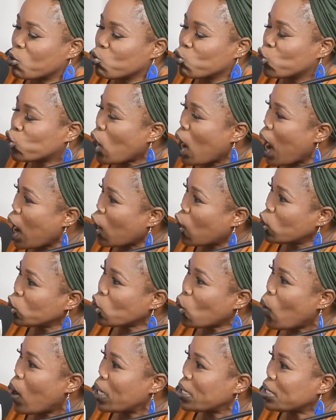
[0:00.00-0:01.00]
draw
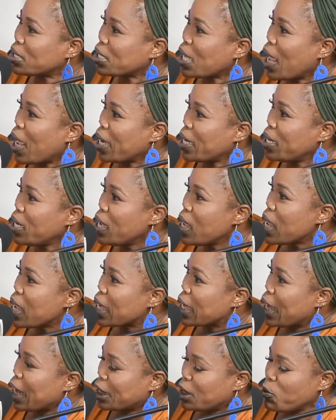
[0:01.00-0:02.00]
Kojo one side,
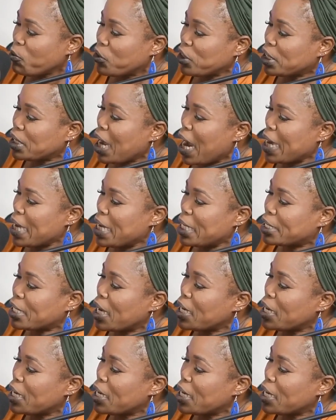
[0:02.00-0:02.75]
get him to sign it.